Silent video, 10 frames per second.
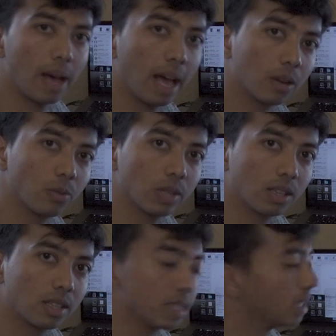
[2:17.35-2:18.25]
bag
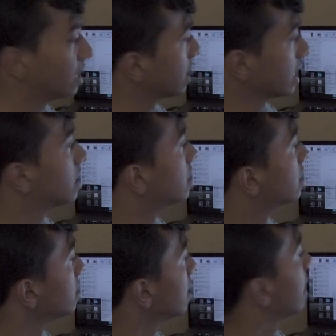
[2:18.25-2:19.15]
with
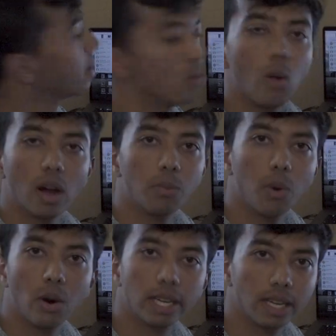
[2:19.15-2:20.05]
just one
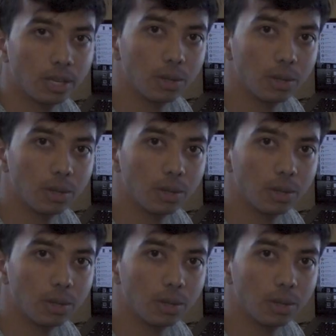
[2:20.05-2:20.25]
body and